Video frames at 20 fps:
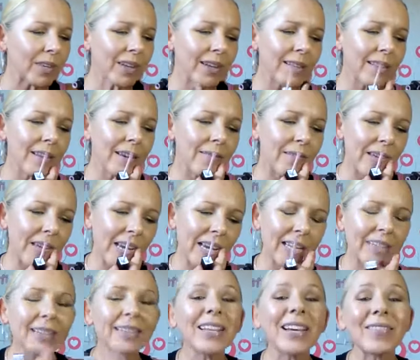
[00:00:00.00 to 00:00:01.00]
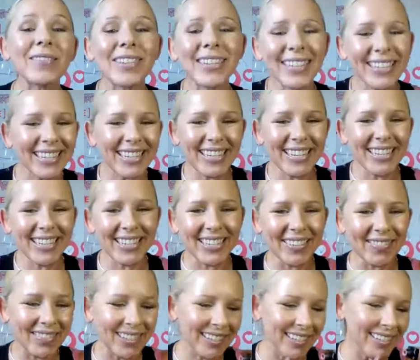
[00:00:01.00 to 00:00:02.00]
I love it. I love it. Love
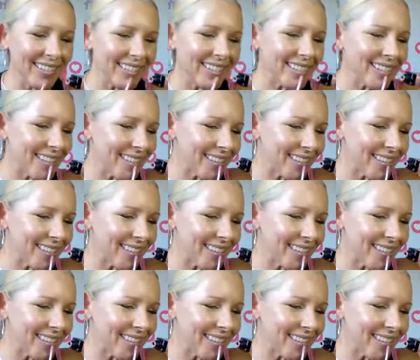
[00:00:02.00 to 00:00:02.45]
it.